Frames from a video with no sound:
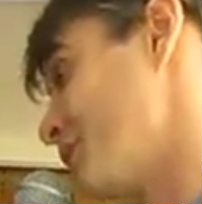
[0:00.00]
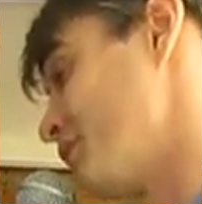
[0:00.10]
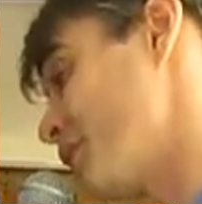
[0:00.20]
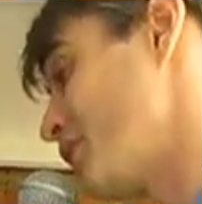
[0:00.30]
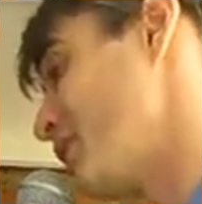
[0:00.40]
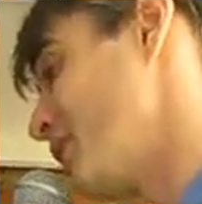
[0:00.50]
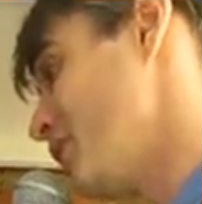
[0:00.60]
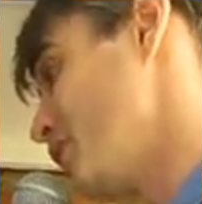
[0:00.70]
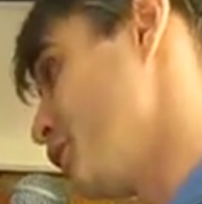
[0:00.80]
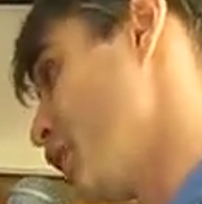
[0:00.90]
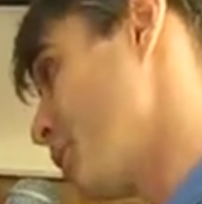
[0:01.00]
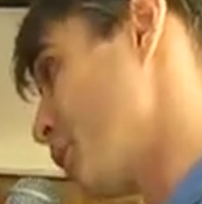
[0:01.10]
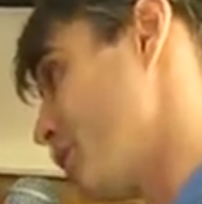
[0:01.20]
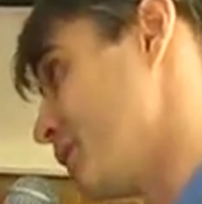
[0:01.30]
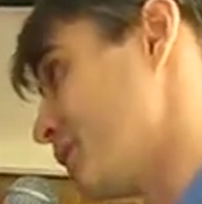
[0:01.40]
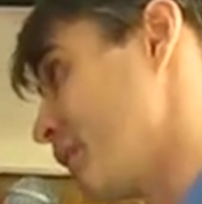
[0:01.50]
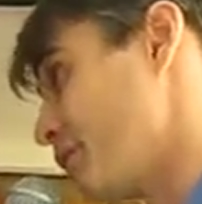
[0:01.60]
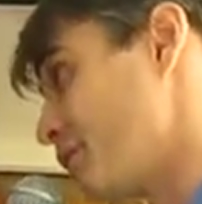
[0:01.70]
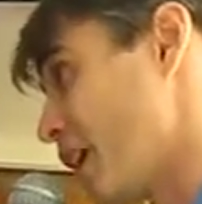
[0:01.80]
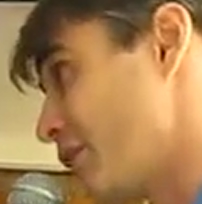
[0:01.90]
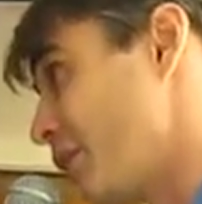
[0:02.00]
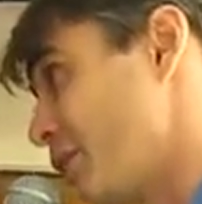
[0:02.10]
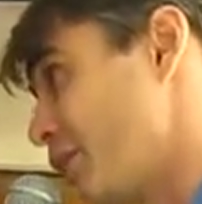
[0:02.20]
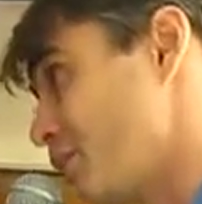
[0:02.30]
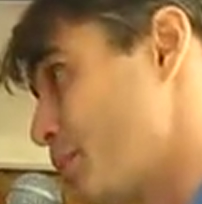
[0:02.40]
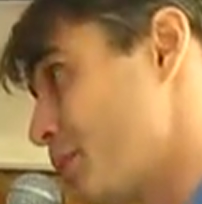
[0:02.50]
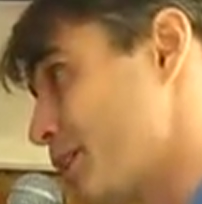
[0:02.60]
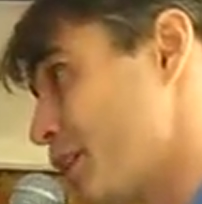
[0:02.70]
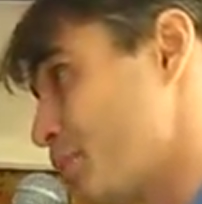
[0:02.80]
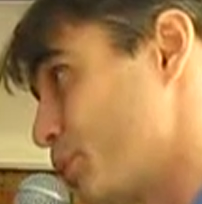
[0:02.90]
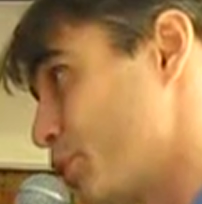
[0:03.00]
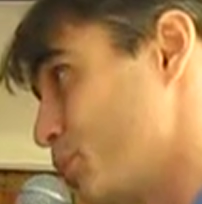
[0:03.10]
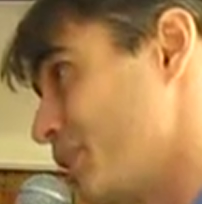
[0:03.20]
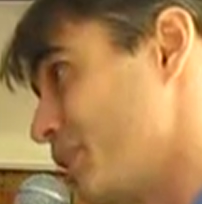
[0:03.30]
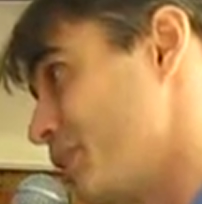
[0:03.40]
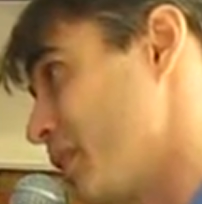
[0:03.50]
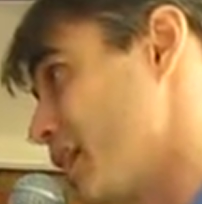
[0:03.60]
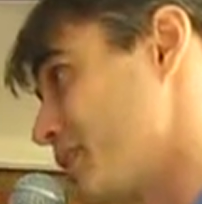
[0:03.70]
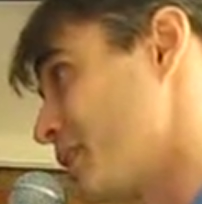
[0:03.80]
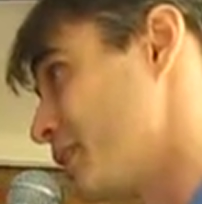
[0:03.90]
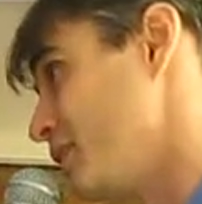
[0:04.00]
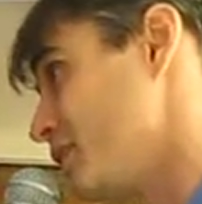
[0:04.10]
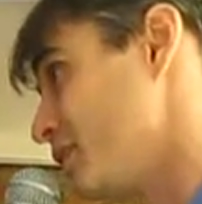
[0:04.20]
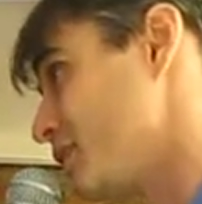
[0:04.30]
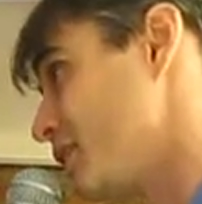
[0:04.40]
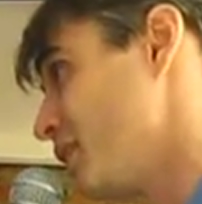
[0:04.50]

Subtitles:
Instead, she came to court and said 500% improvement in the last 10 years.